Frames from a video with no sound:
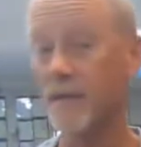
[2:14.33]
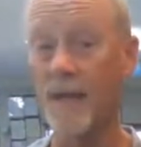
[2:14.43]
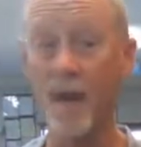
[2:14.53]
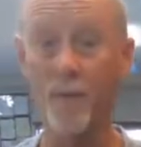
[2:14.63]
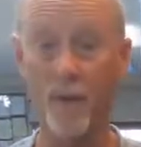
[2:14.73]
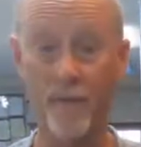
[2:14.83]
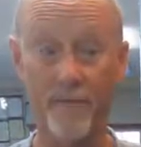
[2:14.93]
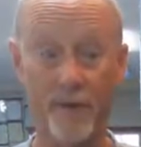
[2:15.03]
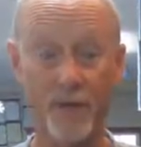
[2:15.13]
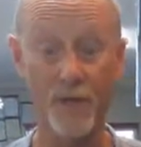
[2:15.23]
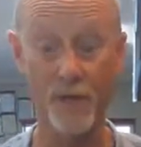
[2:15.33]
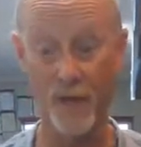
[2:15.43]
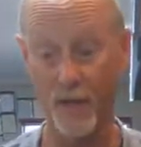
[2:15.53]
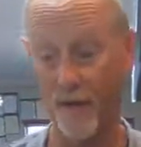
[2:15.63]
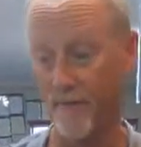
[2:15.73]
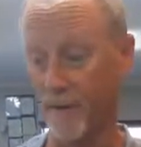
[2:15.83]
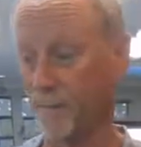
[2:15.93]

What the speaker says: Now I'm going to finish it in the oven.